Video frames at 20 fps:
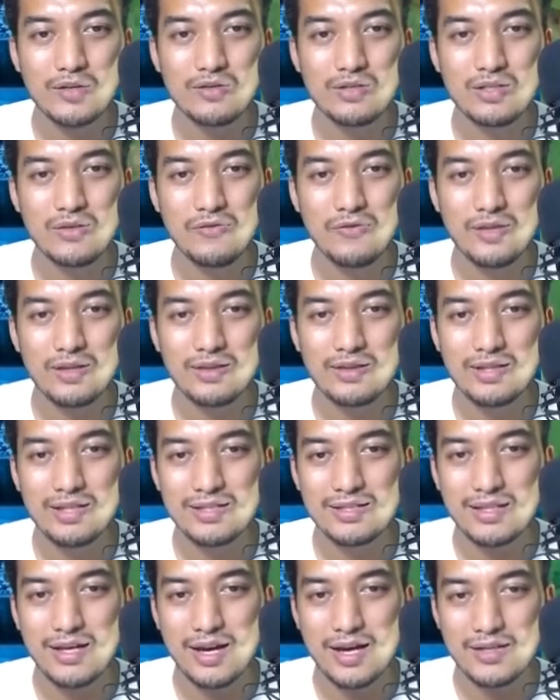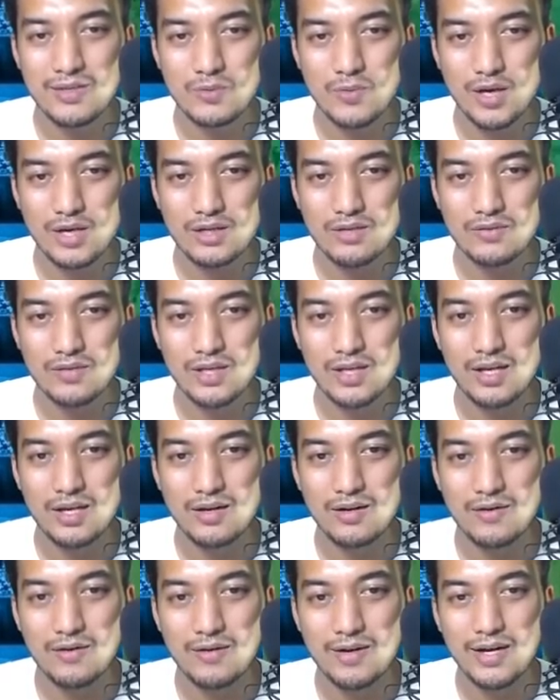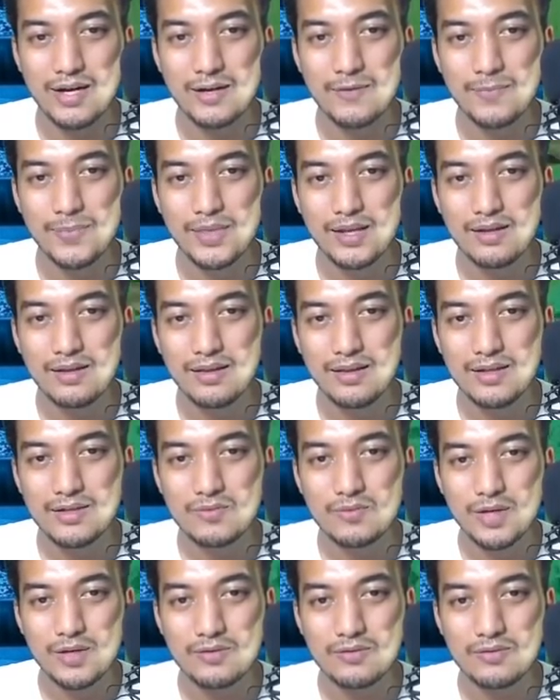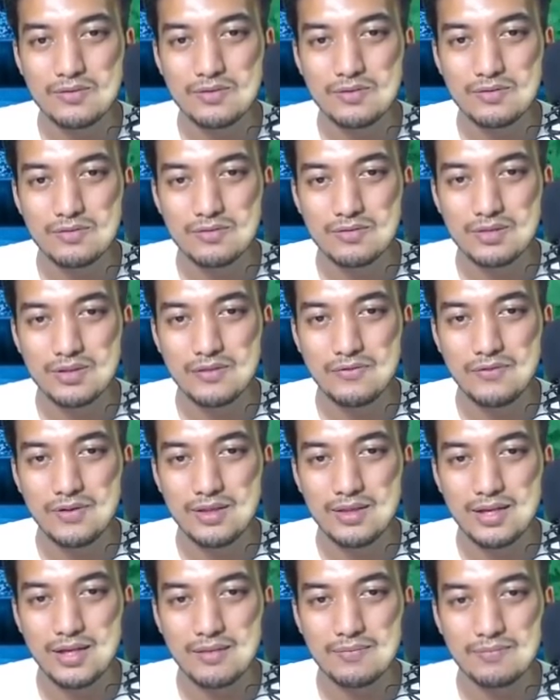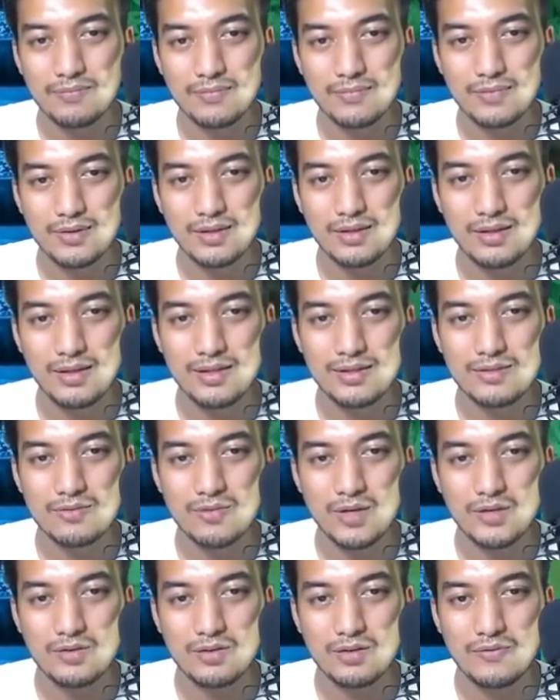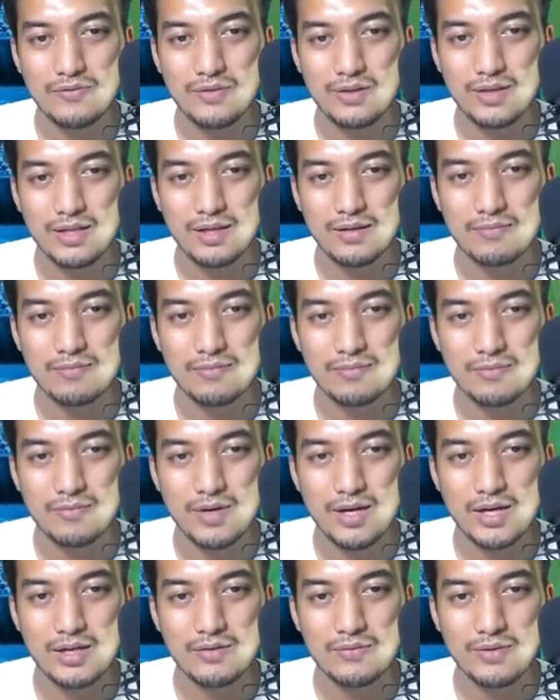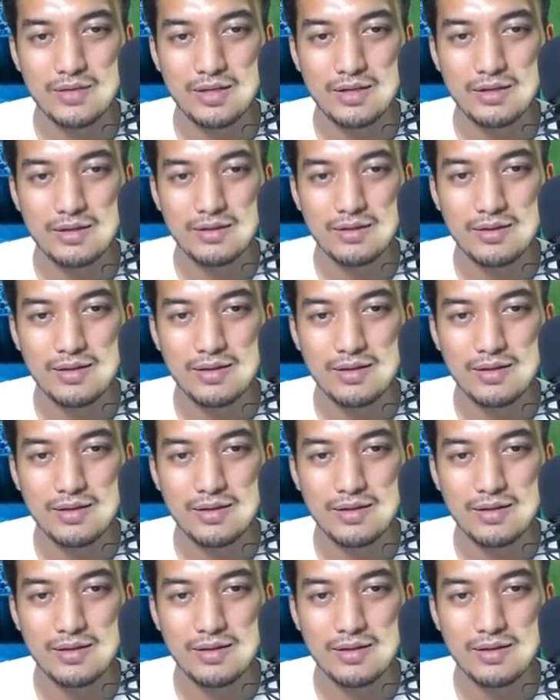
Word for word: defeat these guys right over here, alright? Let's try to defeat them. Let's try to defeat them right over there.